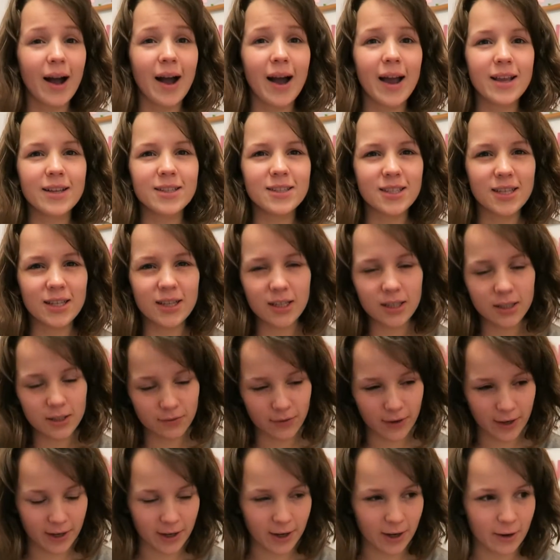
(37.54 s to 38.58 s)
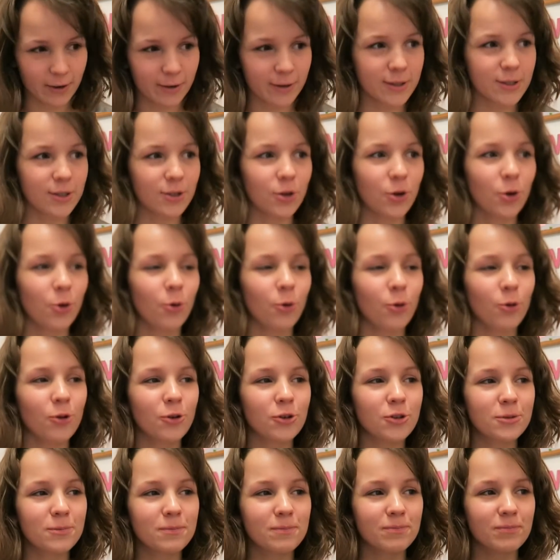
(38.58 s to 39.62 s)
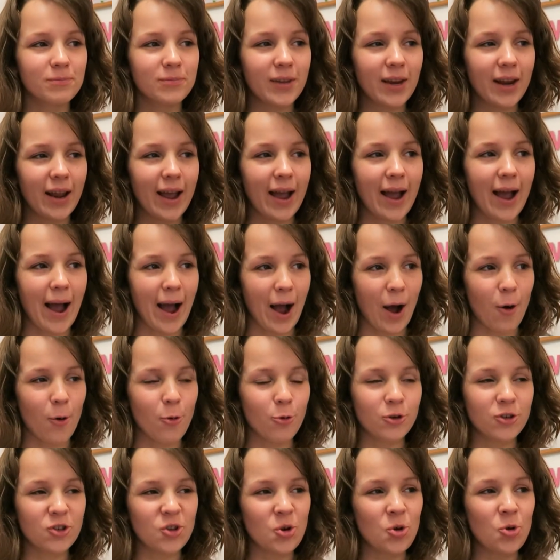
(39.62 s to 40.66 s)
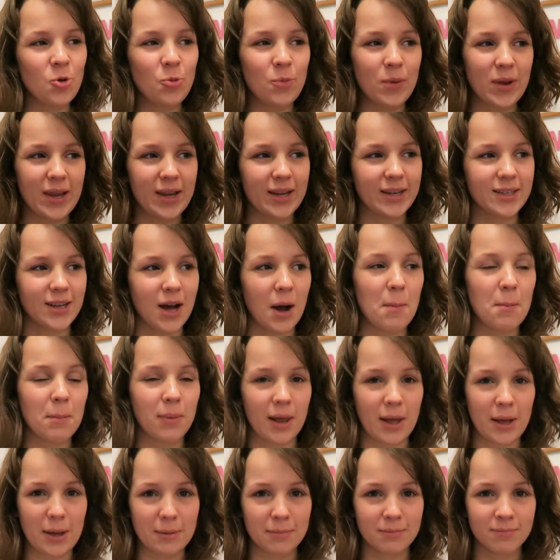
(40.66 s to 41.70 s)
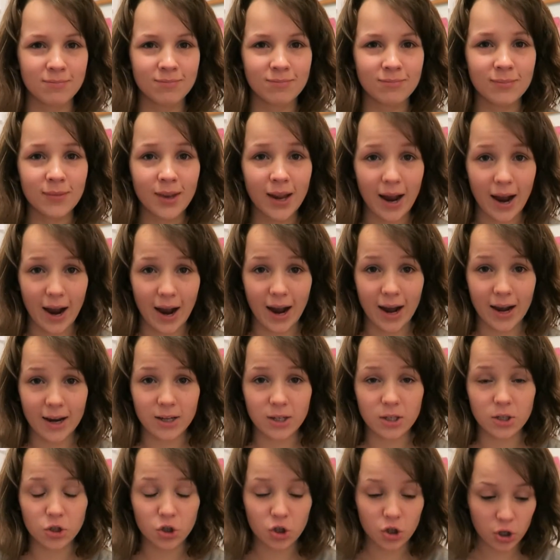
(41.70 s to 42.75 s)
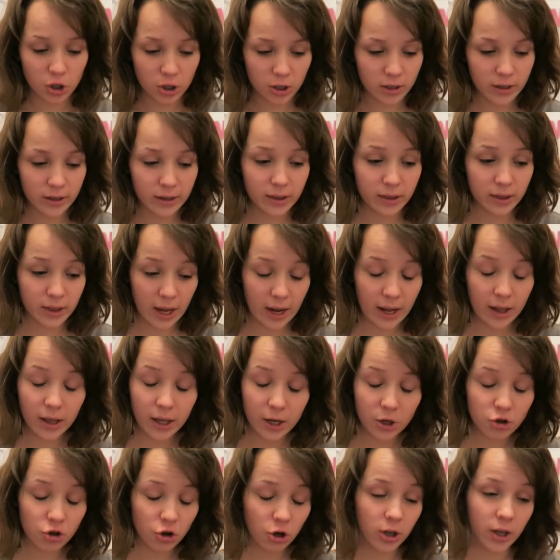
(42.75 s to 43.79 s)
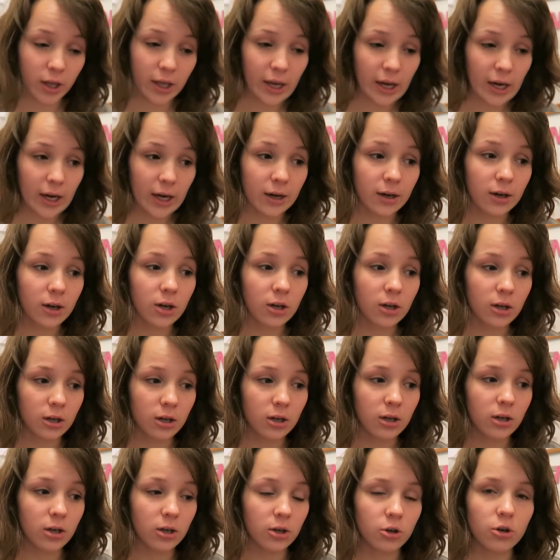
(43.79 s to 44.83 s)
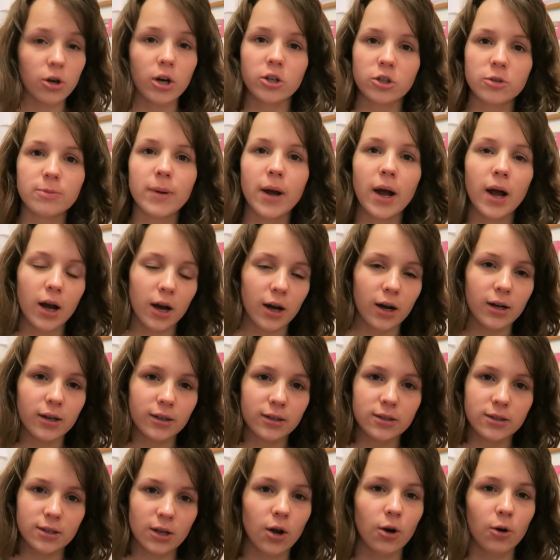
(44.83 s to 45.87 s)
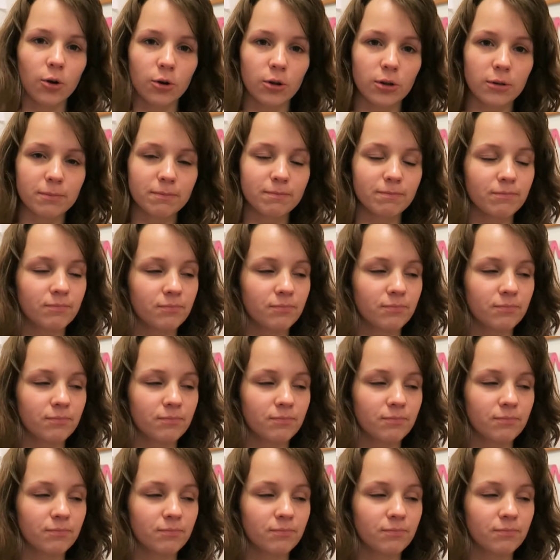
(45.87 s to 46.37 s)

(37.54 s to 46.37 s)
I see these videos called How to Be Tumblr, and they literally crush my heart and soul.